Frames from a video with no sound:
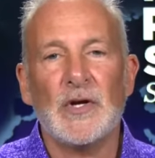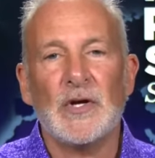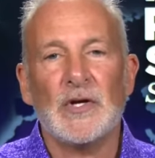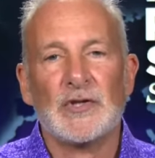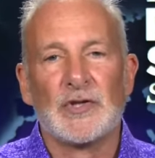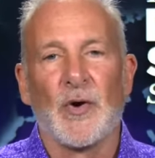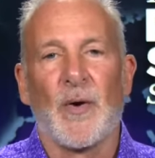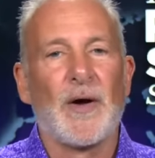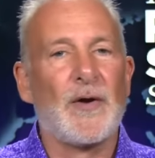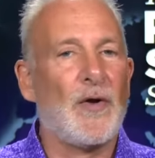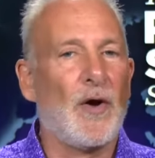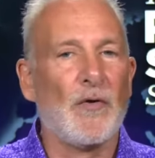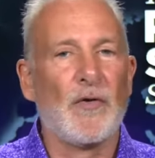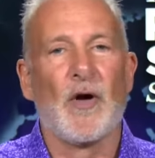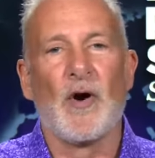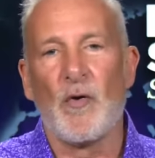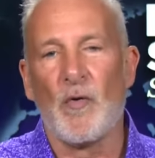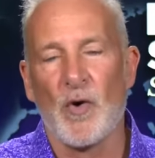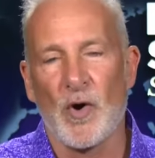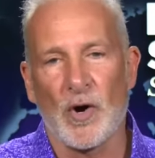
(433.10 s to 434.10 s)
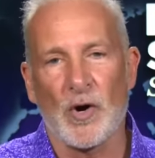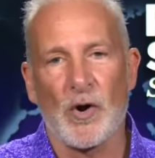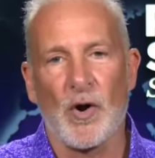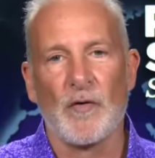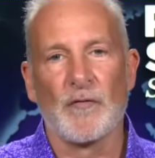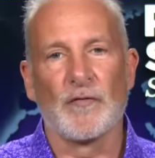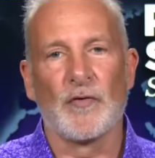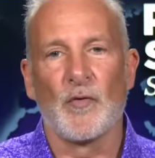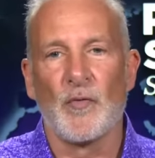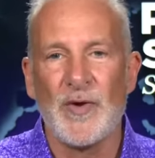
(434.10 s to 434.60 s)
So I know they'll work
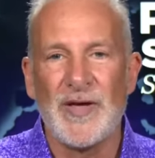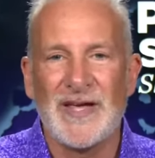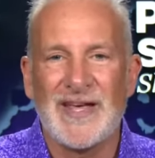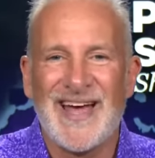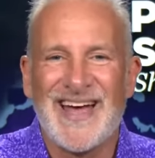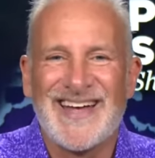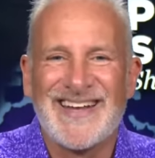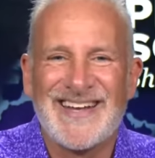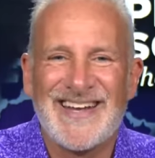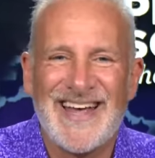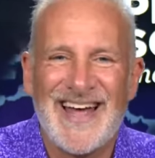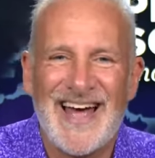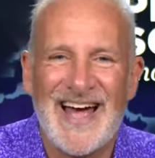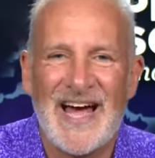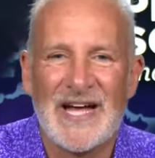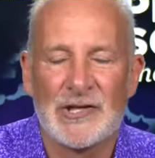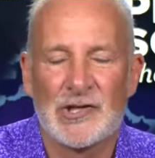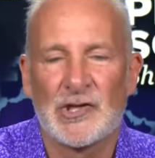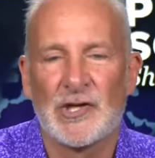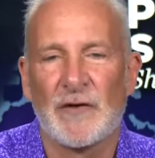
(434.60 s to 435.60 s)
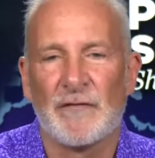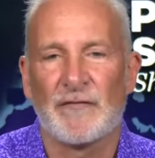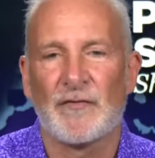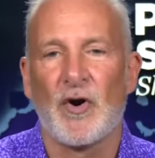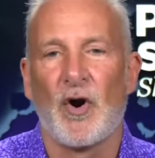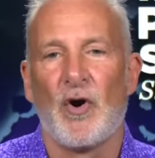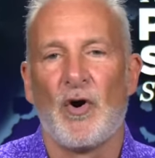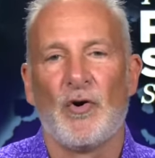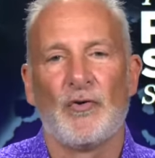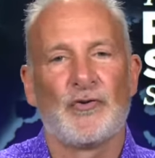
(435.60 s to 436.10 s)
over the weekend at Schiff
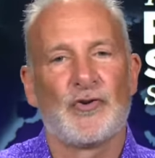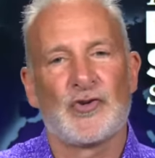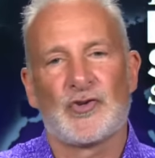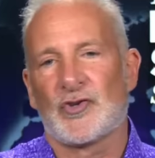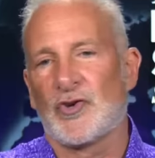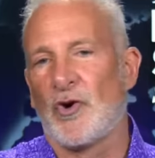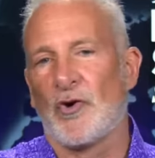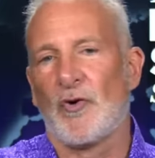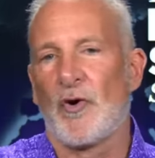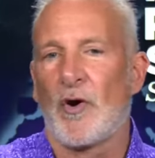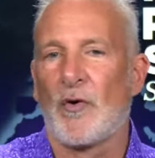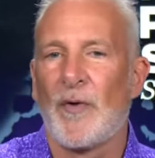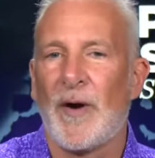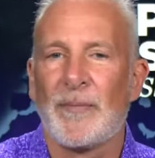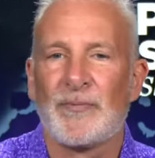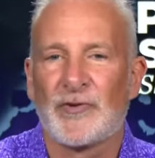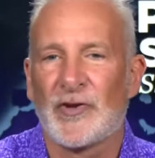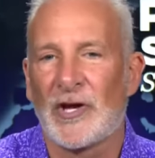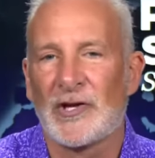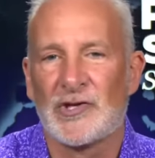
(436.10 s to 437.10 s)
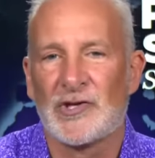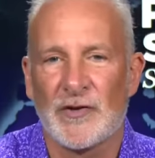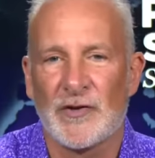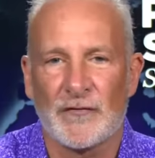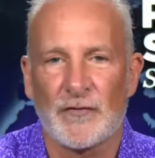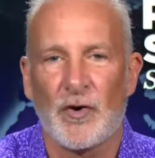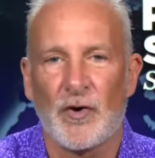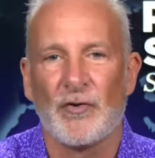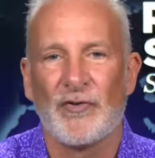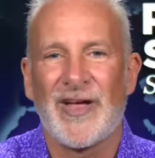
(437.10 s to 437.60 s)
Gold. Just go to our website,
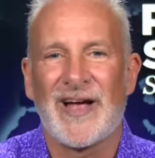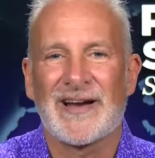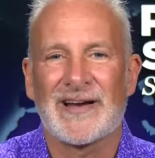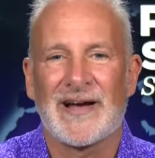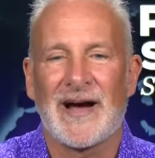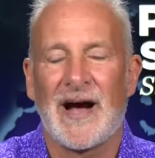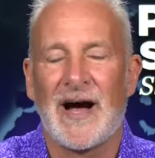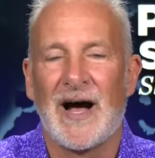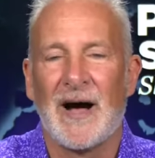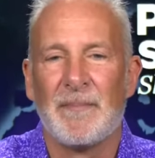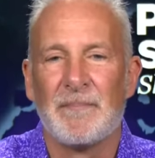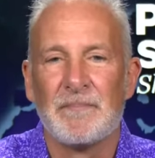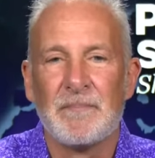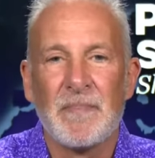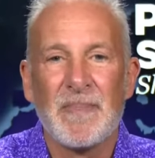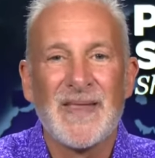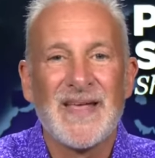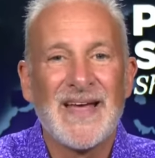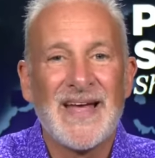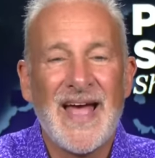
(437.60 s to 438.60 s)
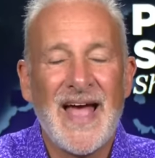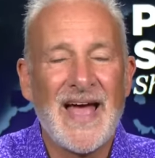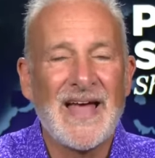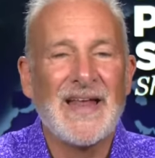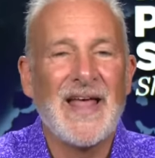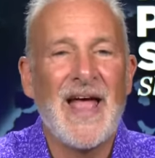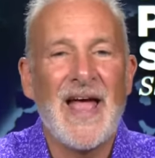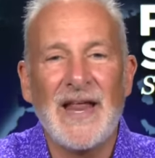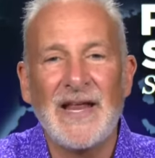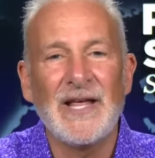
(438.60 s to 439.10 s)
schiffgold.com. And
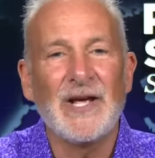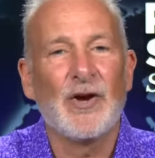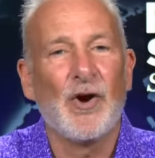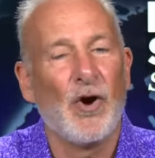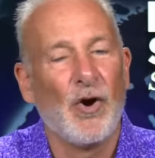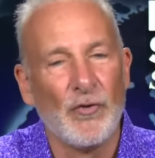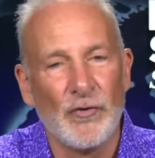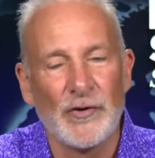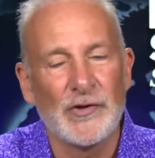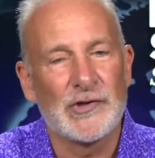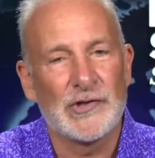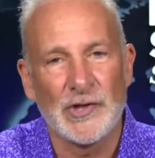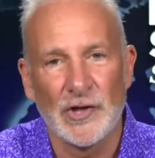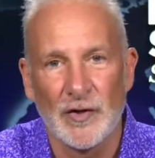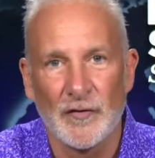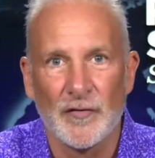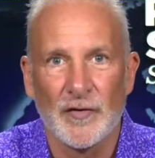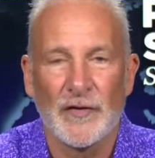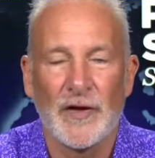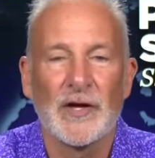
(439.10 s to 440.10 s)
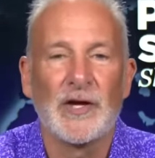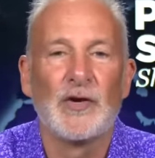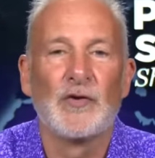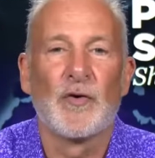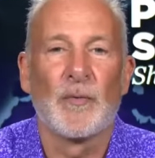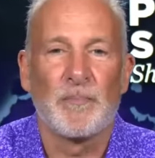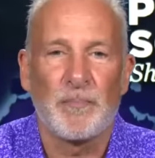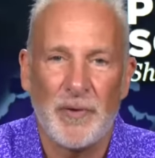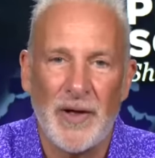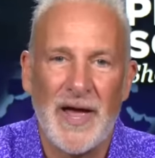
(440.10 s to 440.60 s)
any gold and silver that you
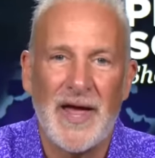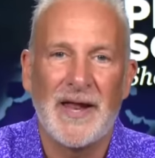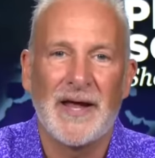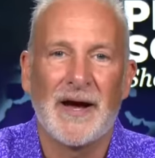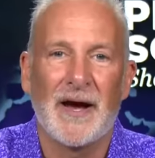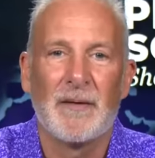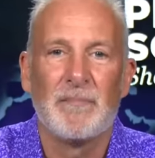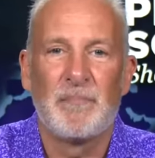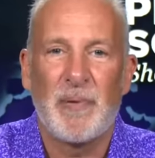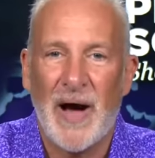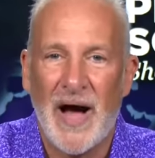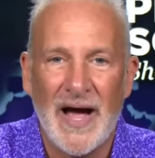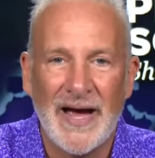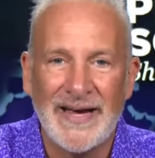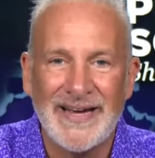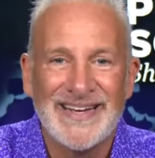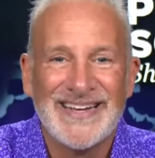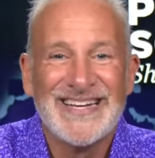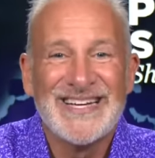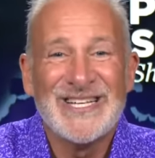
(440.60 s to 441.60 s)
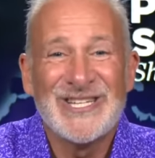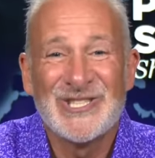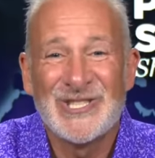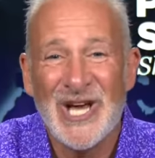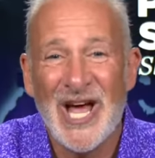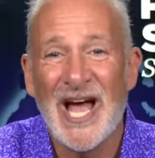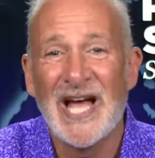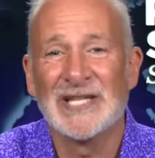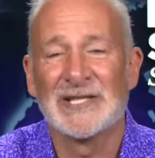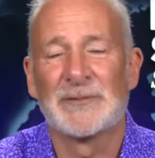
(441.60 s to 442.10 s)
are planning on buying,
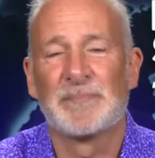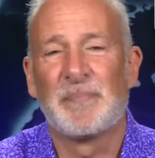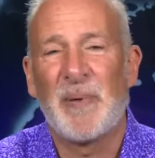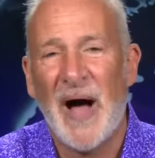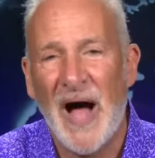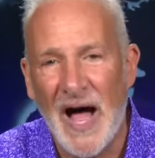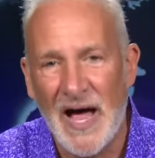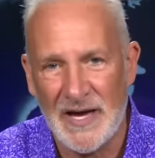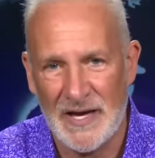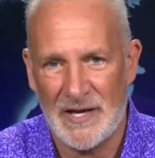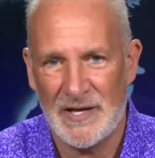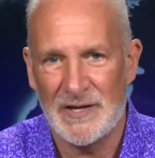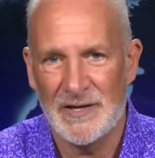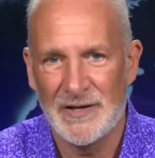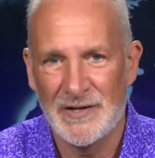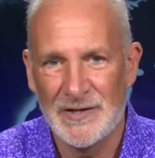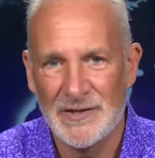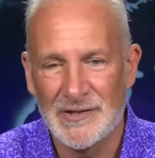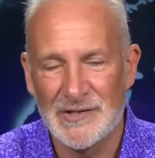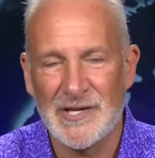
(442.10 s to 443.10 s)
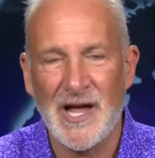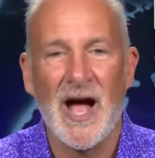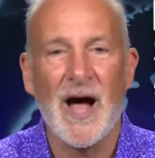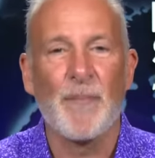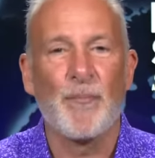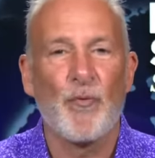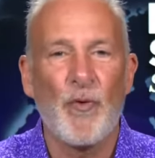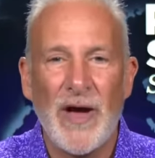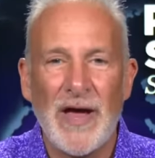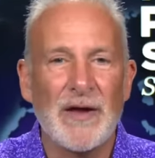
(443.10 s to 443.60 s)
just buy it.
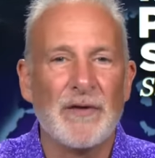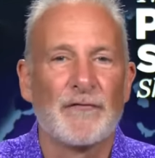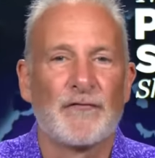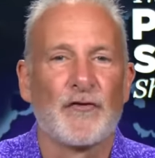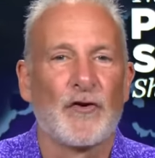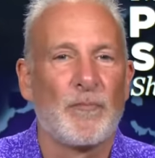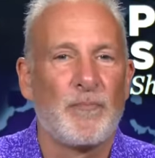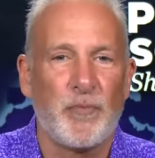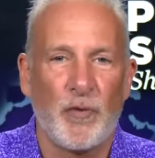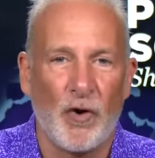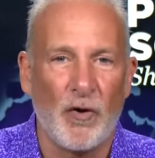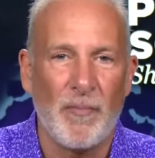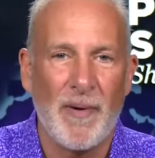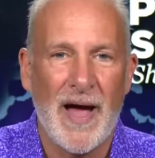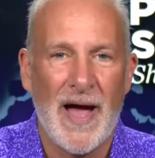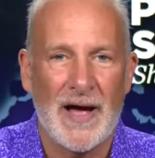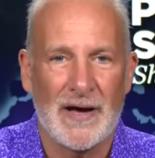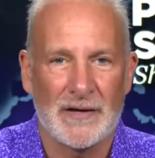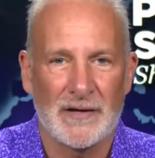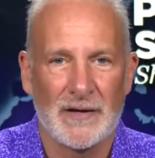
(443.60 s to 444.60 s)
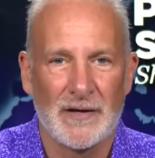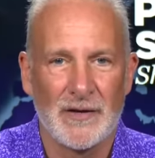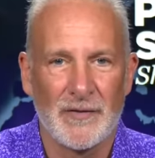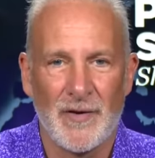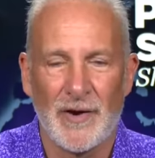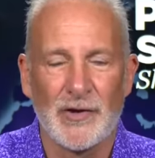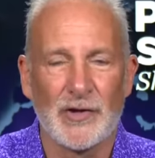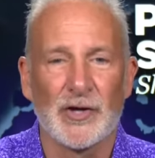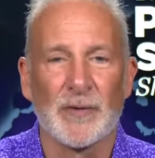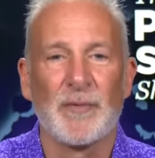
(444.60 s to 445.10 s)
Stop waiting for a pullback,
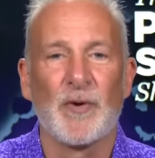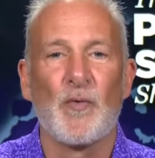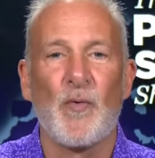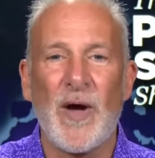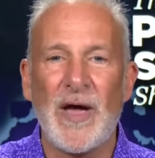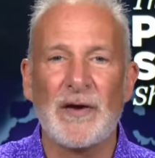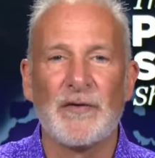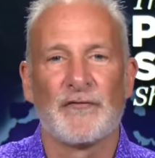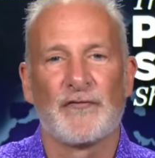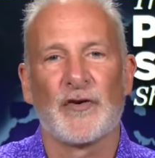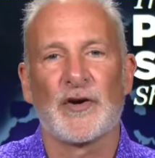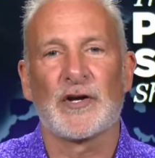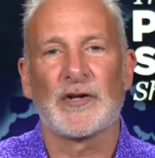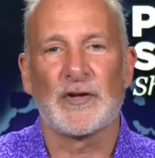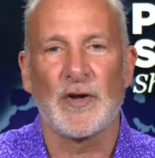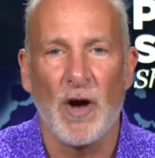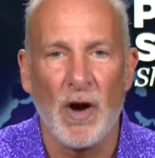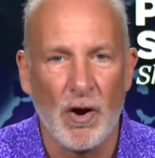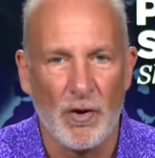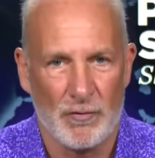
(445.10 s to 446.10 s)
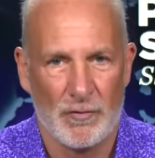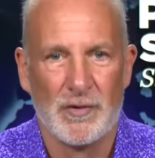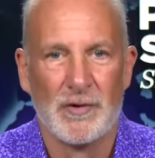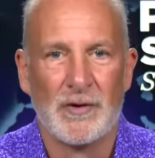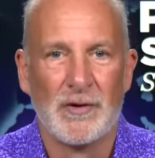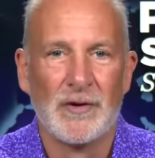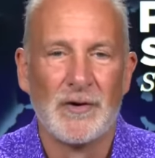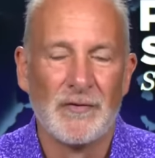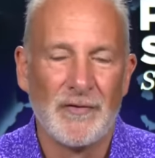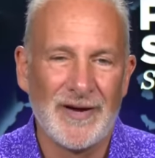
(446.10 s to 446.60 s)
right? You're going to be waiting for Godot,
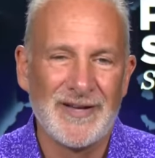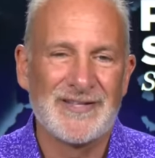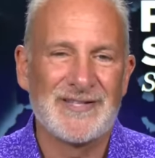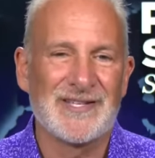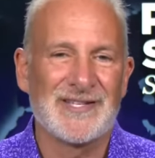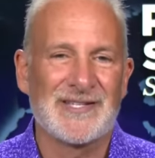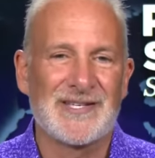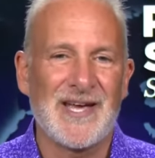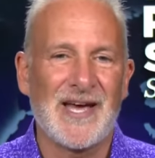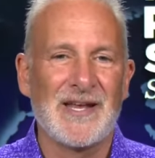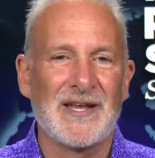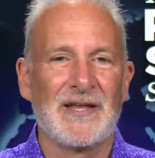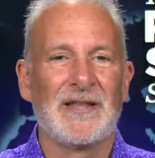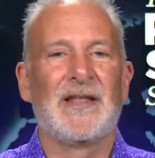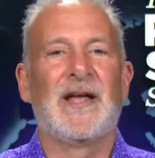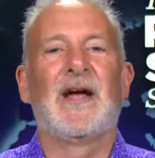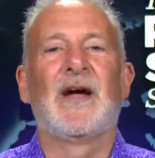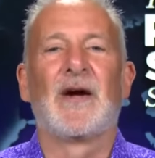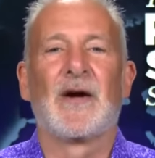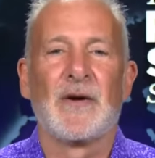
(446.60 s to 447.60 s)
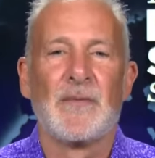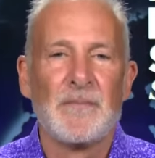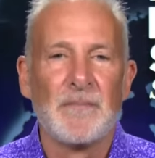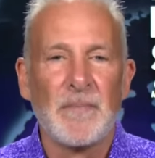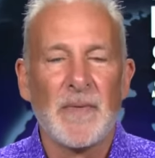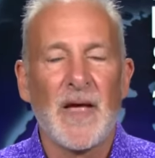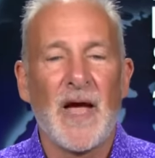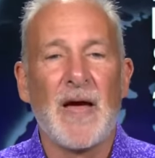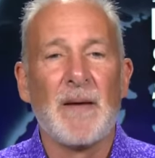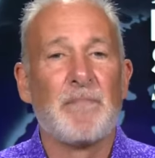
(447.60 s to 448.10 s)
right? Just get in there
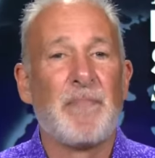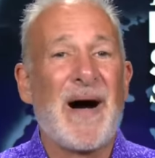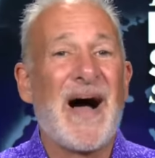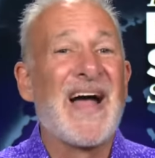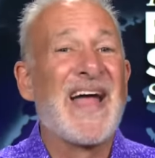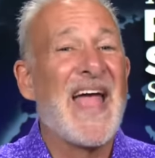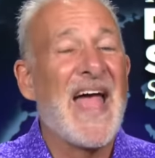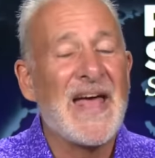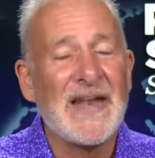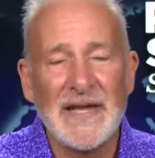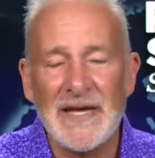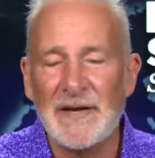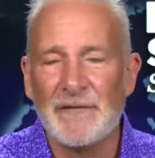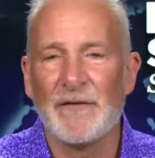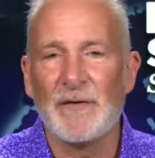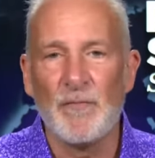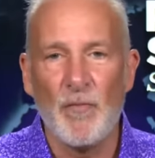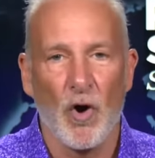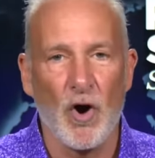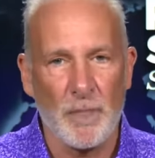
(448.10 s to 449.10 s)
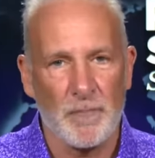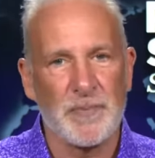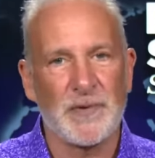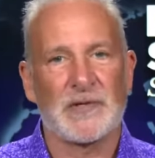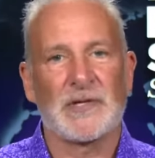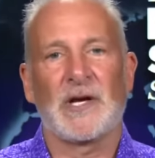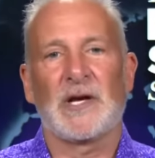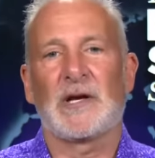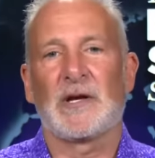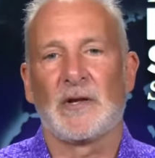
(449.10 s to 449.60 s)
and buy. And even more
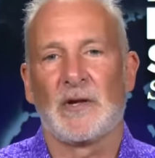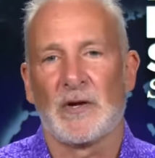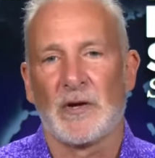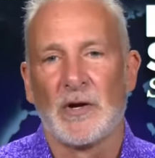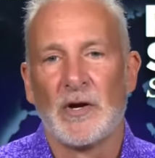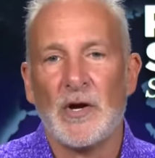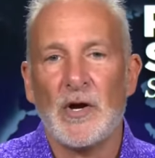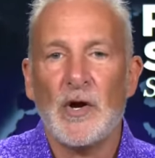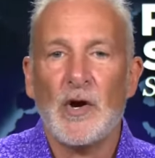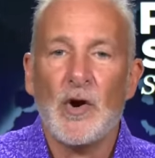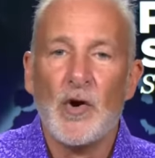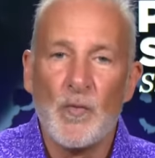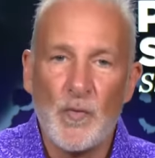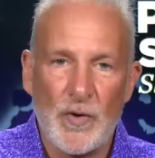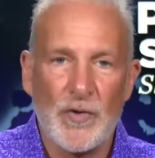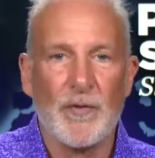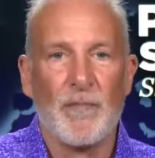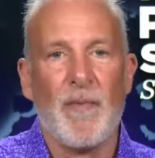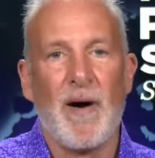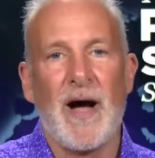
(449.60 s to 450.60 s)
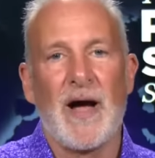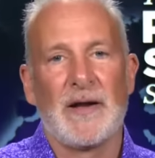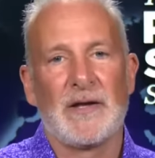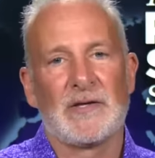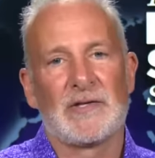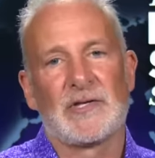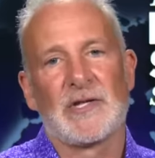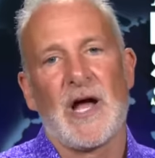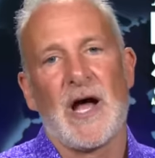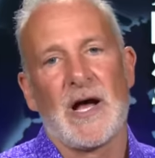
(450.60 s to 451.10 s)
particular with the mining
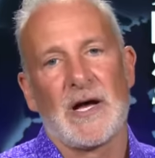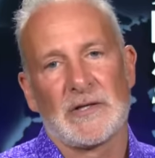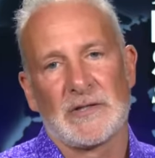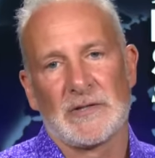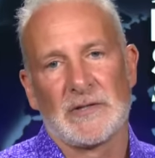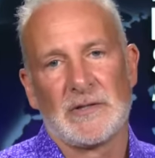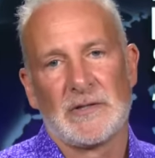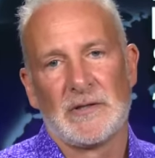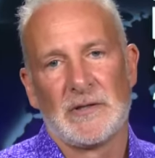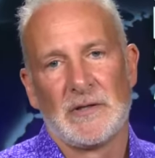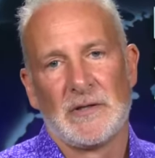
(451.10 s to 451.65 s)
stocks.